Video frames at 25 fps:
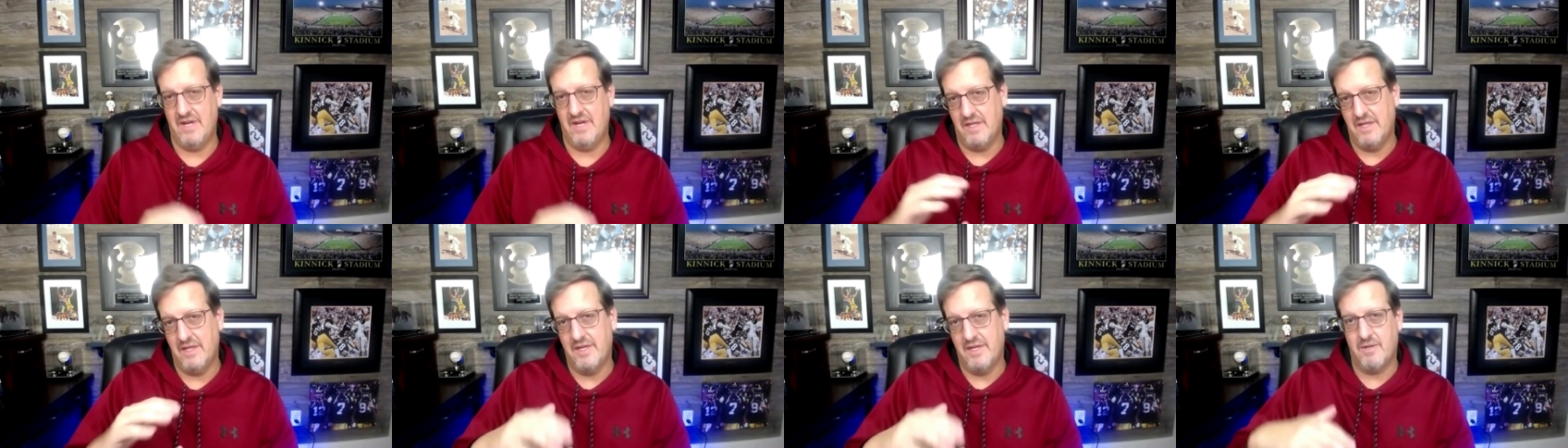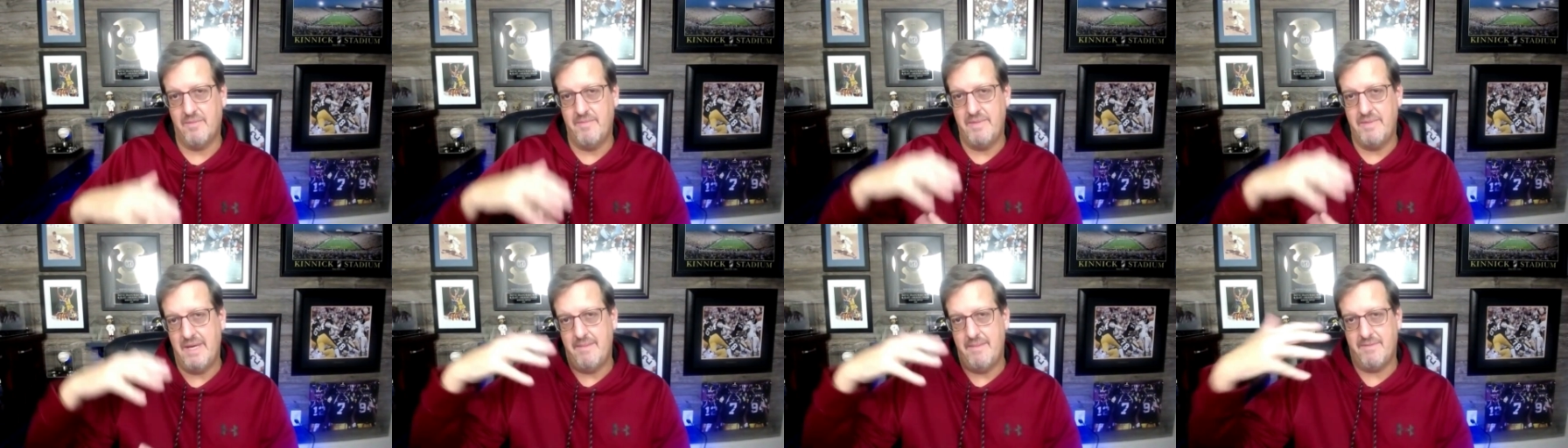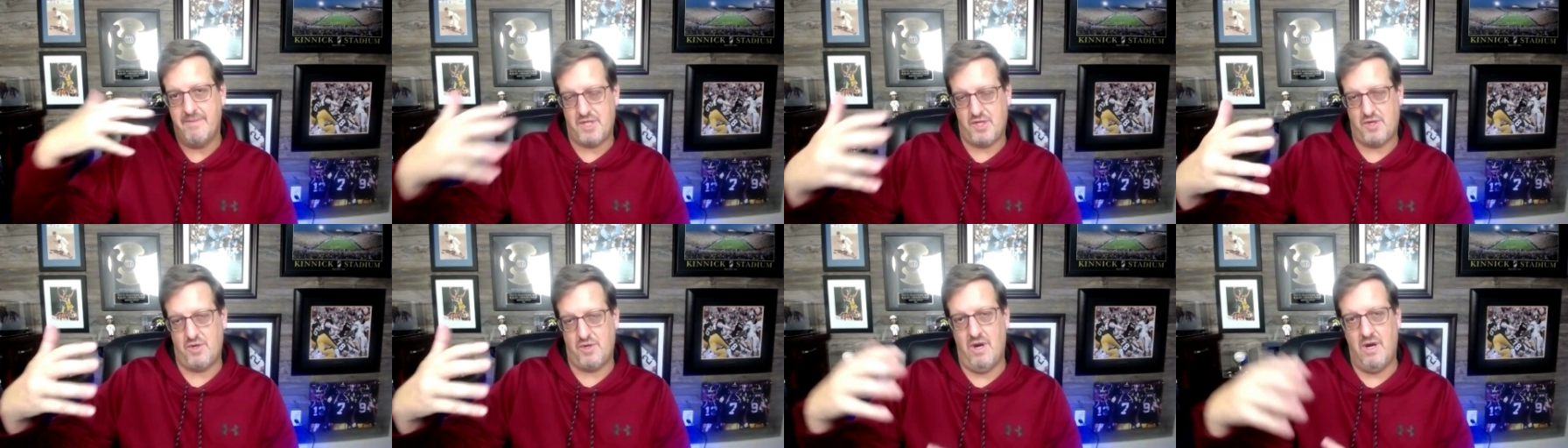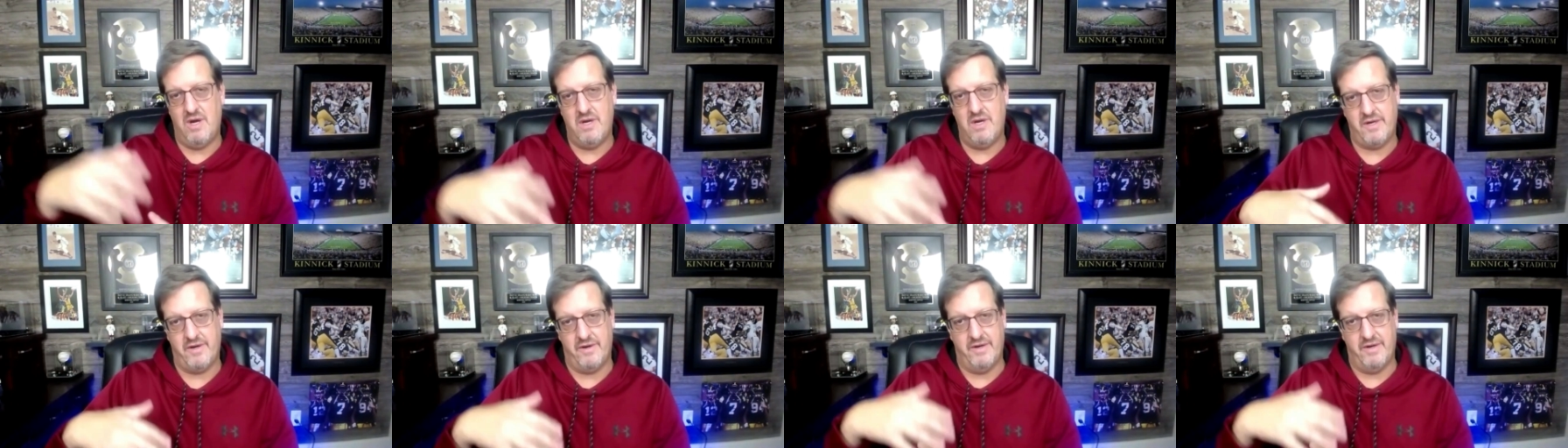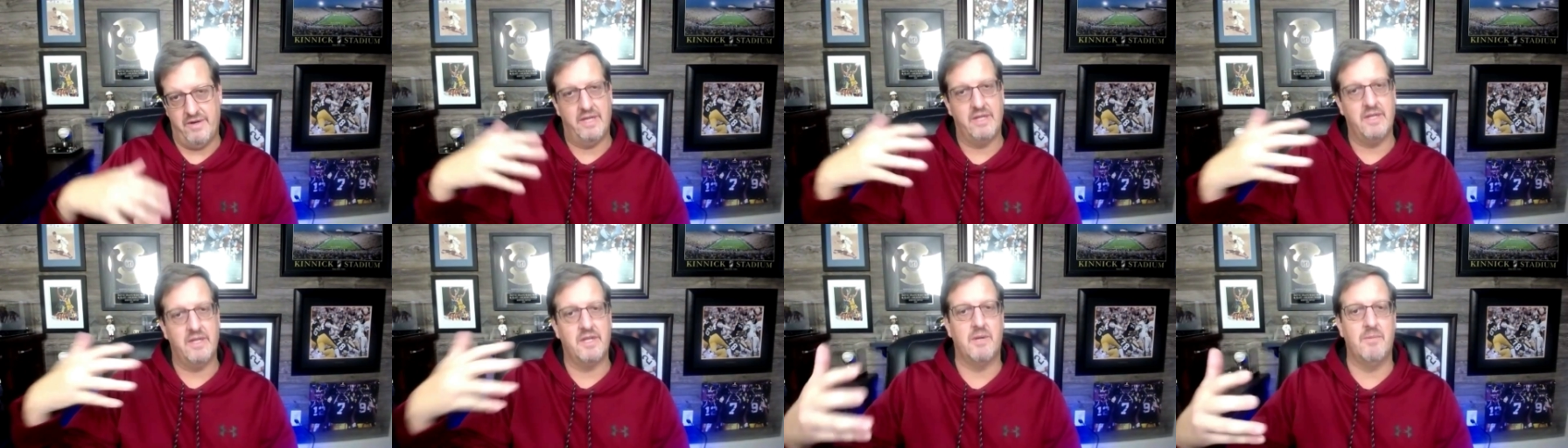a little bit stronger
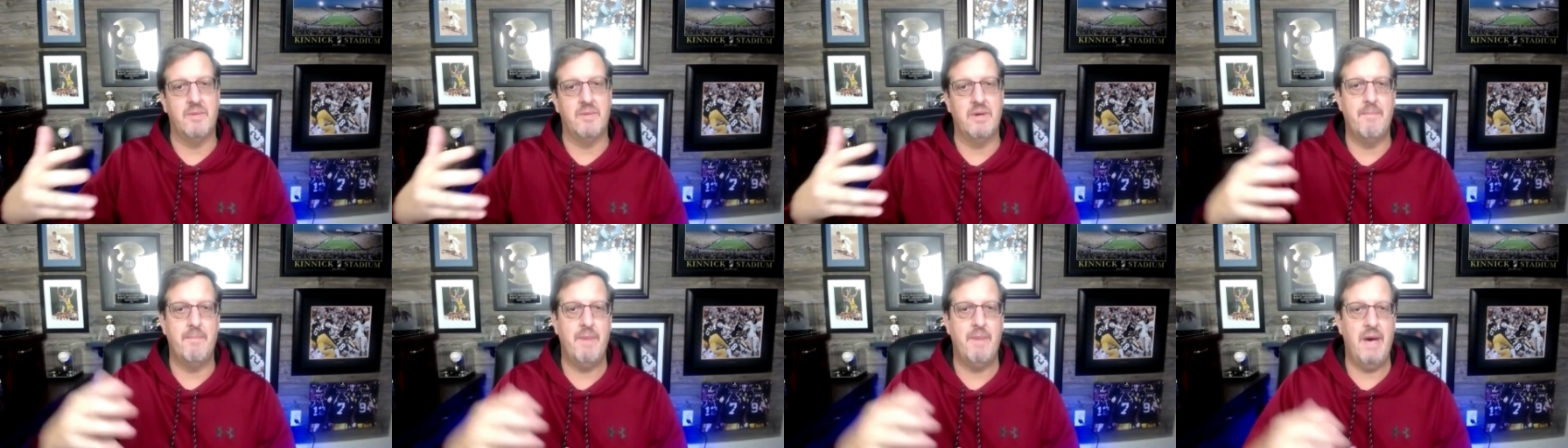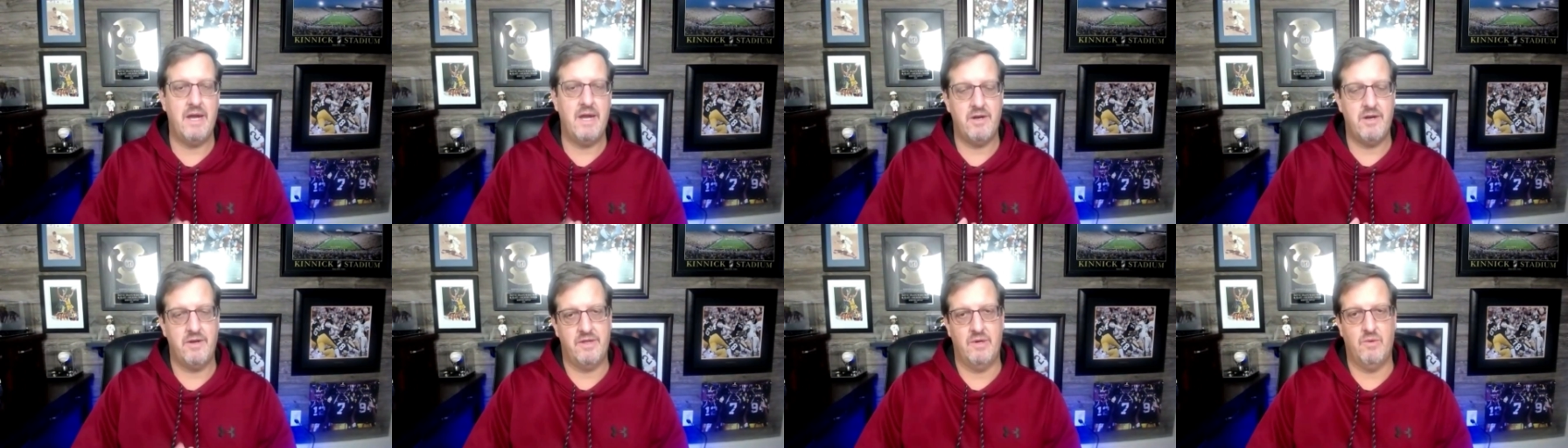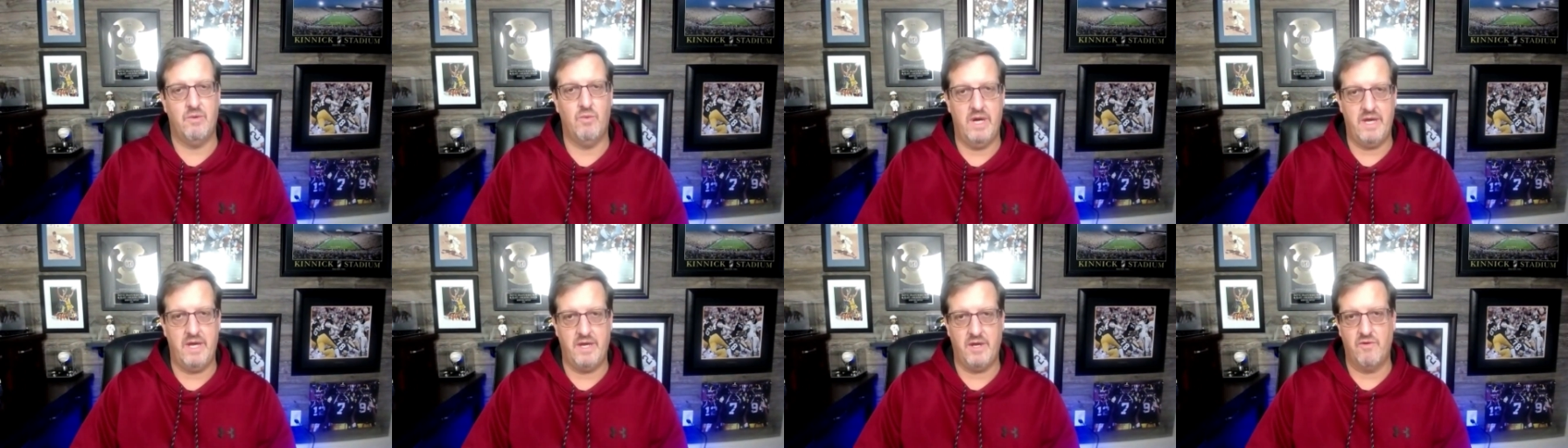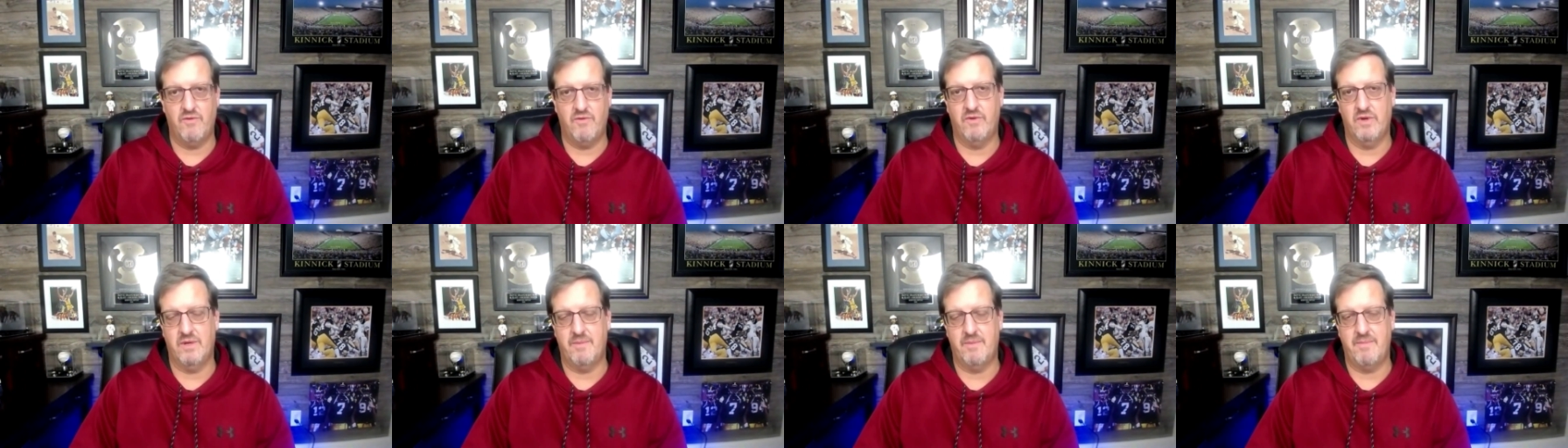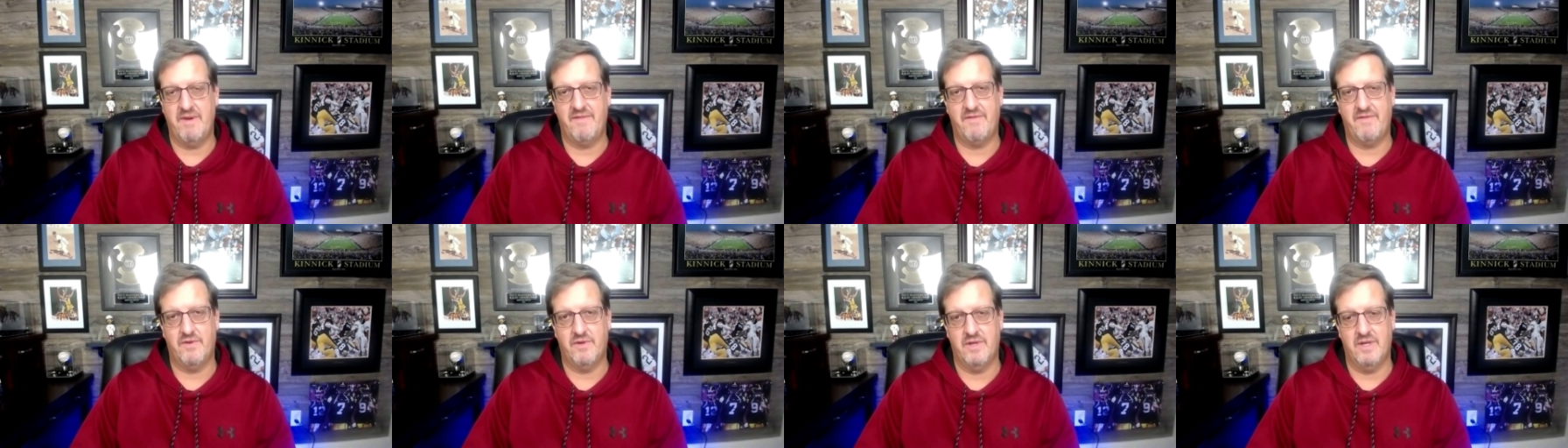and a little bit better than what you were
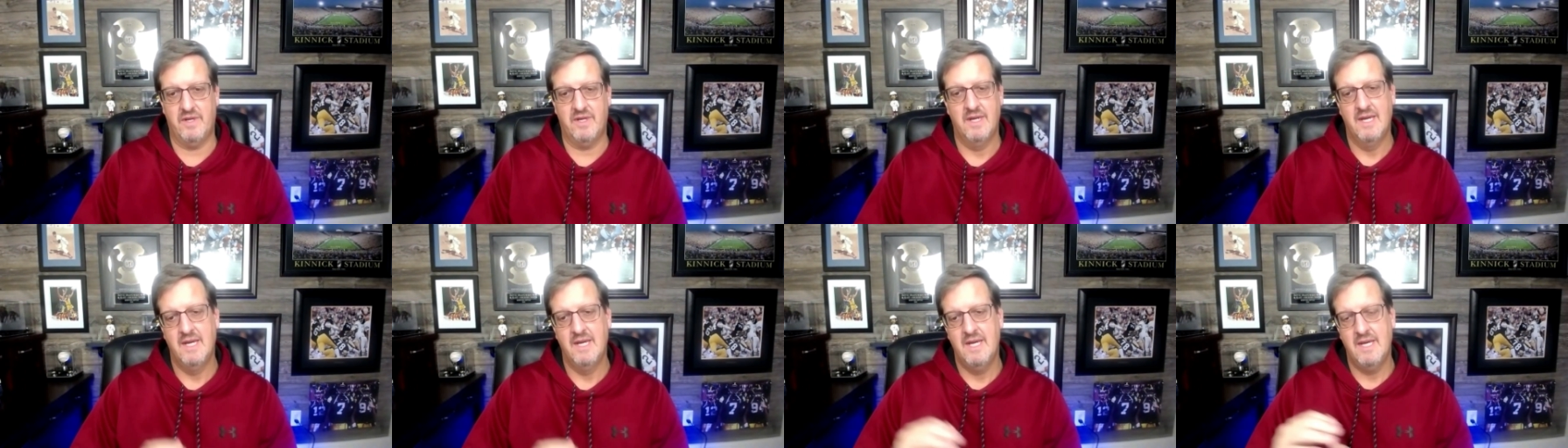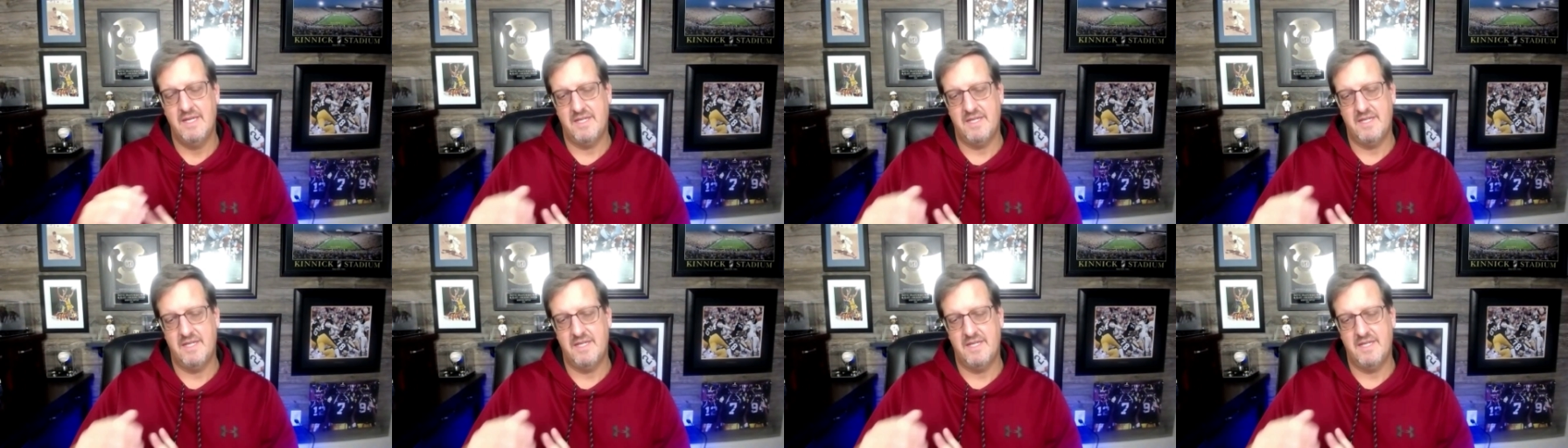before,